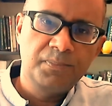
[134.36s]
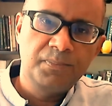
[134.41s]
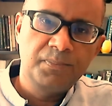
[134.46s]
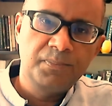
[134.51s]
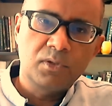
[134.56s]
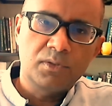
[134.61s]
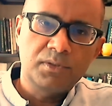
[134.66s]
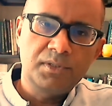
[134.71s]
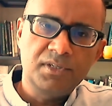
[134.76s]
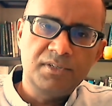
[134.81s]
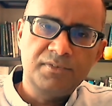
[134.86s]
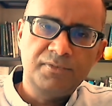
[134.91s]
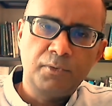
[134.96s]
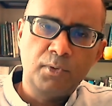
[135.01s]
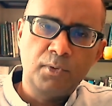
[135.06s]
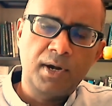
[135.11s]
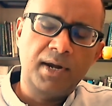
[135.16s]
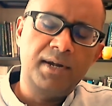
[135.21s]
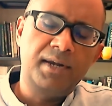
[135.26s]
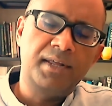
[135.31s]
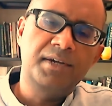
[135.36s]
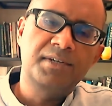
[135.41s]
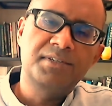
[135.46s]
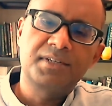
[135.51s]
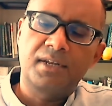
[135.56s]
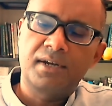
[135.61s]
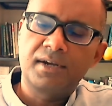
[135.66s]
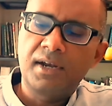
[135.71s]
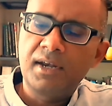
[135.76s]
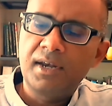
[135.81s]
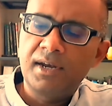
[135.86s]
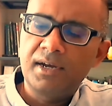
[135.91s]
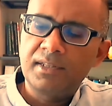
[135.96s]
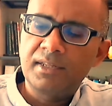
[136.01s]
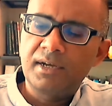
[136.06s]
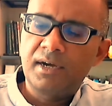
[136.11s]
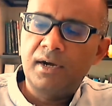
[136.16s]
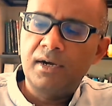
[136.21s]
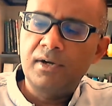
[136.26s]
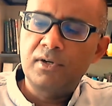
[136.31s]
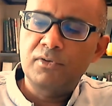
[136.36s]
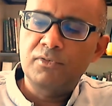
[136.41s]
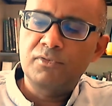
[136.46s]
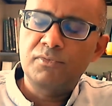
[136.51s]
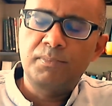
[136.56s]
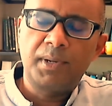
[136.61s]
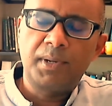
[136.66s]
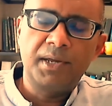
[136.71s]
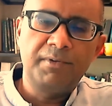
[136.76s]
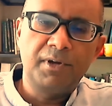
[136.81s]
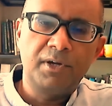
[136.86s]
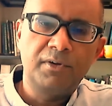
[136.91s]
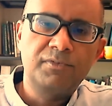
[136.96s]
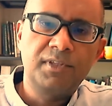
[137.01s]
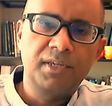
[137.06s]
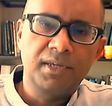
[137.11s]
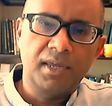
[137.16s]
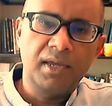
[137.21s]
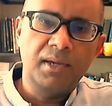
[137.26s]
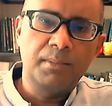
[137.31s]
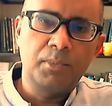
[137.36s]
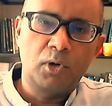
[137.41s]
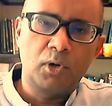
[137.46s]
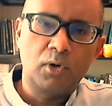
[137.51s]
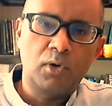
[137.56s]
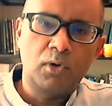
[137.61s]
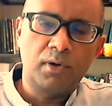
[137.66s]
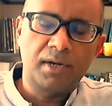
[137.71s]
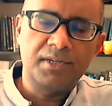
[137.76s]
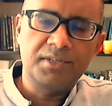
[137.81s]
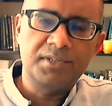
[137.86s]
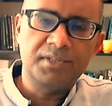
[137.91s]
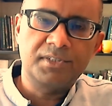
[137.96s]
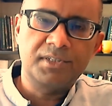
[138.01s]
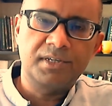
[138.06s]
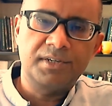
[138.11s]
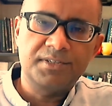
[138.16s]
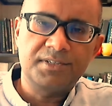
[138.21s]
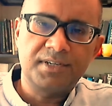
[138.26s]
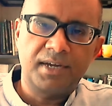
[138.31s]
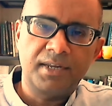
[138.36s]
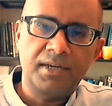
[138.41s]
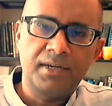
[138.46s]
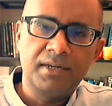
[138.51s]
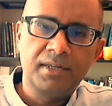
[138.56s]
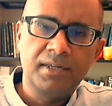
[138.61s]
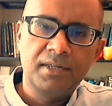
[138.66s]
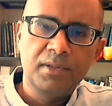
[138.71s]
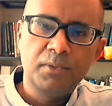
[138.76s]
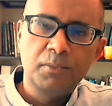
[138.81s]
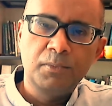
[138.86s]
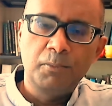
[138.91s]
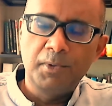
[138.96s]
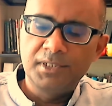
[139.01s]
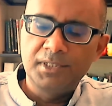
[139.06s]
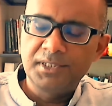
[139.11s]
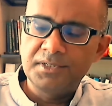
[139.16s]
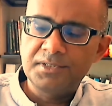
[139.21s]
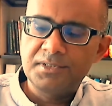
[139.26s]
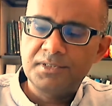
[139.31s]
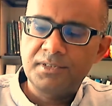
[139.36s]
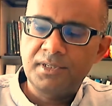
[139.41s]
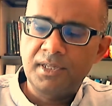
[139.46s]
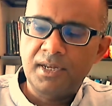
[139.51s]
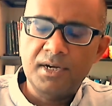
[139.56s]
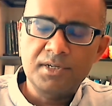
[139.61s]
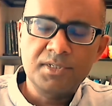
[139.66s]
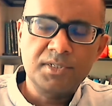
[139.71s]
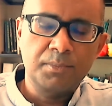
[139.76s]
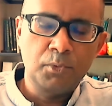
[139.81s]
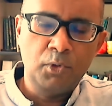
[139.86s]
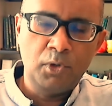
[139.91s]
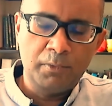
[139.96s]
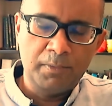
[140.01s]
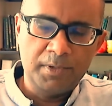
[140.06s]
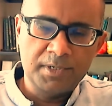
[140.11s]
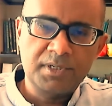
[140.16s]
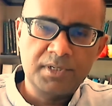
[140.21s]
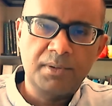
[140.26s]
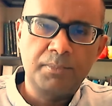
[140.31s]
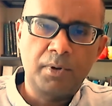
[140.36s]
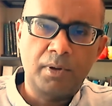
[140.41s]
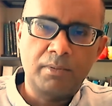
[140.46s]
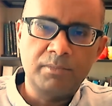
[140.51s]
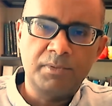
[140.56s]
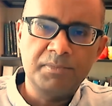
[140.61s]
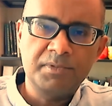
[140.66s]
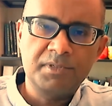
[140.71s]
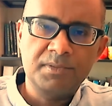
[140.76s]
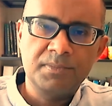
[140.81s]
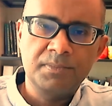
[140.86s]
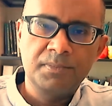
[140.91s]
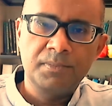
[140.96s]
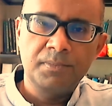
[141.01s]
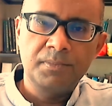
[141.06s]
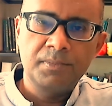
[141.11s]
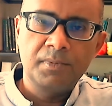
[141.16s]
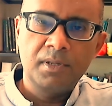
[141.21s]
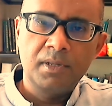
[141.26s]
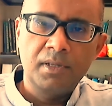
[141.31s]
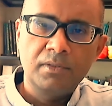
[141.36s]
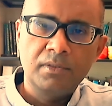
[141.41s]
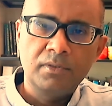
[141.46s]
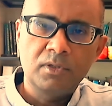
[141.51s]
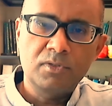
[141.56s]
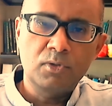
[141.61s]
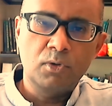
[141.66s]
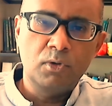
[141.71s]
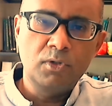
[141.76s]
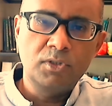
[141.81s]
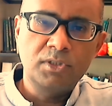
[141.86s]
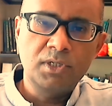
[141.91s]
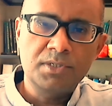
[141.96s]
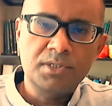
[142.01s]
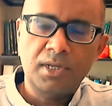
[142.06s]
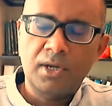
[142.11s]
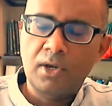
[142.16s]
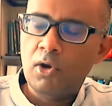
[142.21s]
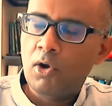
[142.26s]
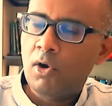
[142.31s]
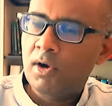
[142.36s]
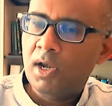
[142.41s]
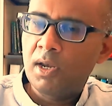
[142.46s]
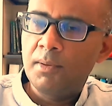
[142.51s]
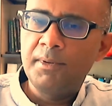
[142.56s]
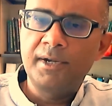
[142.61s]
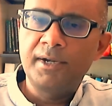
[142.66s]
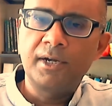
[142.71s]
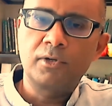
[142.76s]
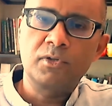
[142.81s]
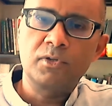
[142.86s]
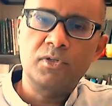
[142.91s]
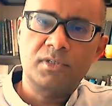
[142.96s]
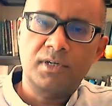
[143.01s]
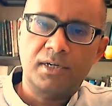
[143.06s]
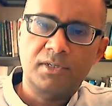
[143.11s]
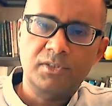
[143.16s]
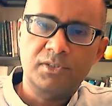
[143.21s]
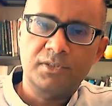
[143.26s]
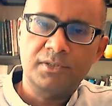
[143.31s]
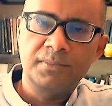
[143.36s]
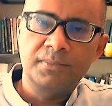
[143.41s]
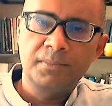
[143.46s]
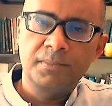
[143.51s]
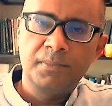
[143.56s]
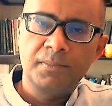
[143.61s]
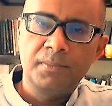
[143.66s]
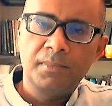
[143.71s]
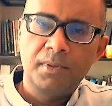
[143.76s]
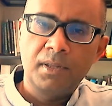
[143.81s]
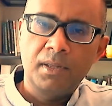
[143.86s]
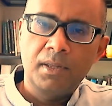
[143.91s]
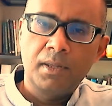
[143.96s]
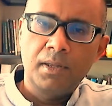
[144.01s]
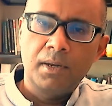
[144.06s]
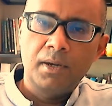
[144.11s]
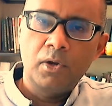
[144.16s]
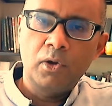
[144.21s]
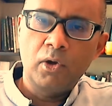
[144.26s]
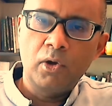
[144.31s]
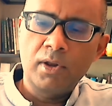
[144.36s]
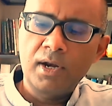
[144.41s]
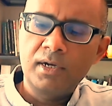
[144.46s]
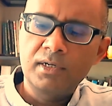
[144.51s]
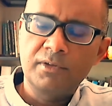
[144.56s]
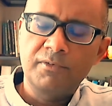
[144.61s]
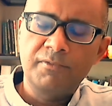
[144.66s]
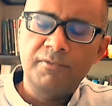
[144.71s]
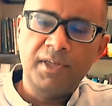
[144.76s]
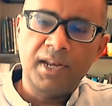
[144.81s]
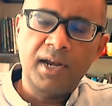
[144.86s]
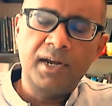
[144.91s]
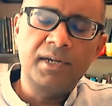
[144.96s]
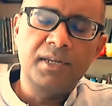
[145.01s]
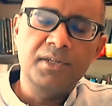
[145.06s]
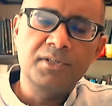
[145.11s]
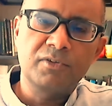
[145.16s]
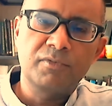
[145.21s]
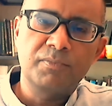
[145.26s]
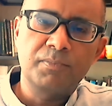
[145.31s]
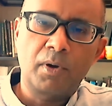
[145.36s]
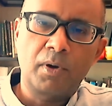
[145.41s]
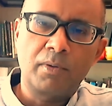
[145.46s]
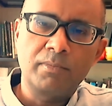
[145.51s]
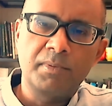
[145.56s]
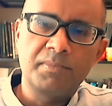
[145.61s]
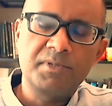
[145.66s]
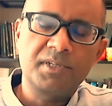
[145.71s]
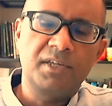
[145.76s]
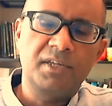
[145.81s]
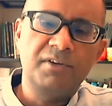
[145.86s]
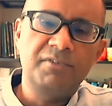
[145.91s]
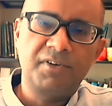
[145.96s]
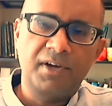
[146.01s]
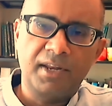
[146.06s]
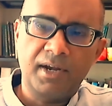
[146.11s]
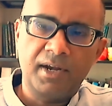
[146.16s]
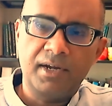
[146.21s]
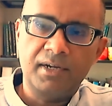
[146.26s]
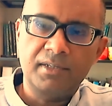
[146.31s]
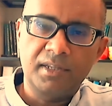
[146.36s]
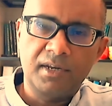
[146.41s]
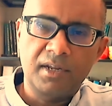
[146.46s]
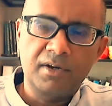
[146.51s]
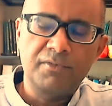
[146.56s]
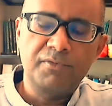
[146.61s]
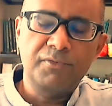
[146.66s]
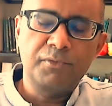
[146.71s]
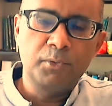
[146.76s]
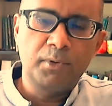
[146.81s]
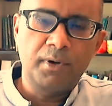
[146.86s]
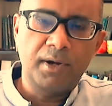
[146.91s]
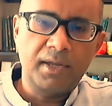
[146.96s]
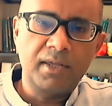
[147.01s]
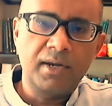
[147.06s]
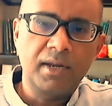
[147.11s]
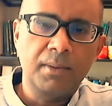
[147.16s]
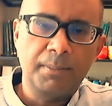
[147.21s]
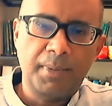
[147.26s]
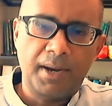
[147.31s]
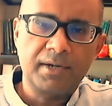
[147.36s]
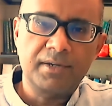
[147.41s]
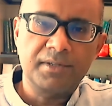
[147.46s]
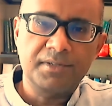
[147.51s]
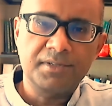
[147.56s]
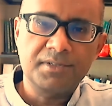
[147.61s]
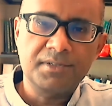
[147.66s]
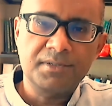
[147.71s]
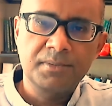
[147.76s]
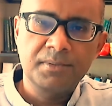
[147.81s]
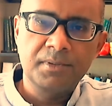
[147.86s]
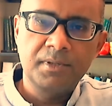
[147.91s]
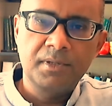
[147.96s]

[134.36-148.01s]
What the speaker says: So these 4 ideas are really at the heart of my way of thinking about organization design, which is there are some universal problems. The solutions are not limited to structure, nor are the varieties of problems infinite. There are a few recurring patterns.